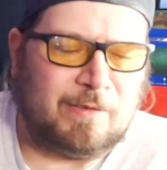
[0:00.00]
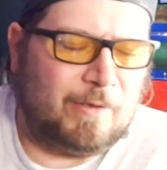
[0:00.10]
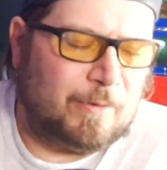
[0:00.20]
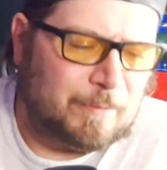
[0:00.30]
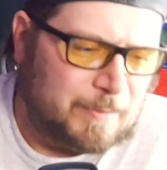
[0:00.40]
you
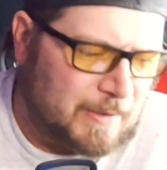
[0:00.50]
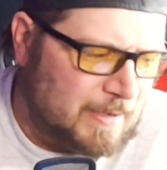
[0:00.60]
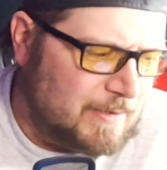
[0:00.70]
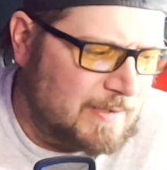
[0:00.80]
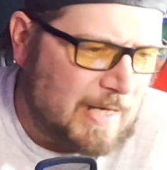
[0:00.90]
know,
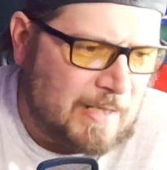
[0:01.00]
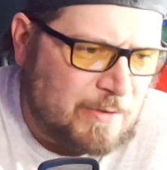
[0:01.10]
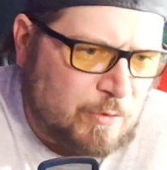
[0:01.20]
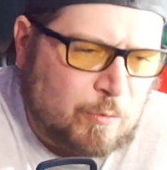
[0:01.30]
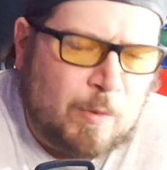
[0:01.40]
because I
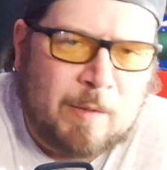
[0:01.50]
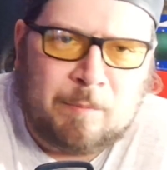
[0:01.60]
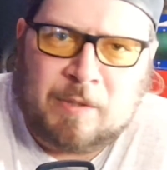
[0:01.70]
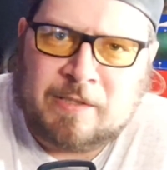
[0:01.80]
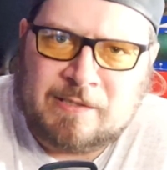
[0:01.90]
do want
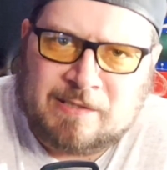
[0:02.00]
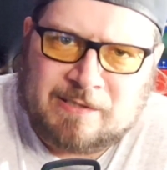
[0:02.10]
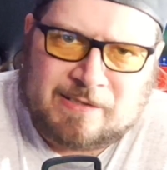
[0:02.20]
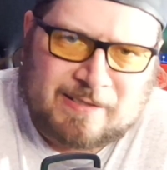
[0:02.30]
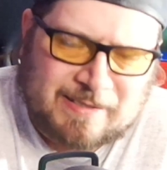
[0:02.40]
Blaze
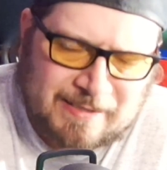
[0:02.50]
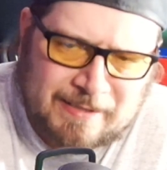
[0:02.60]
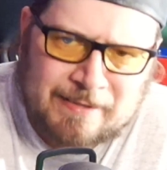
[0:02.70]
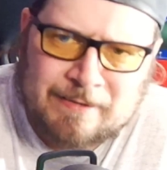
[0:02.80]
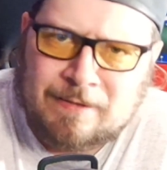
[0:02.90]
to
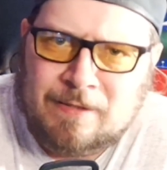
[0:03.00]
succeed.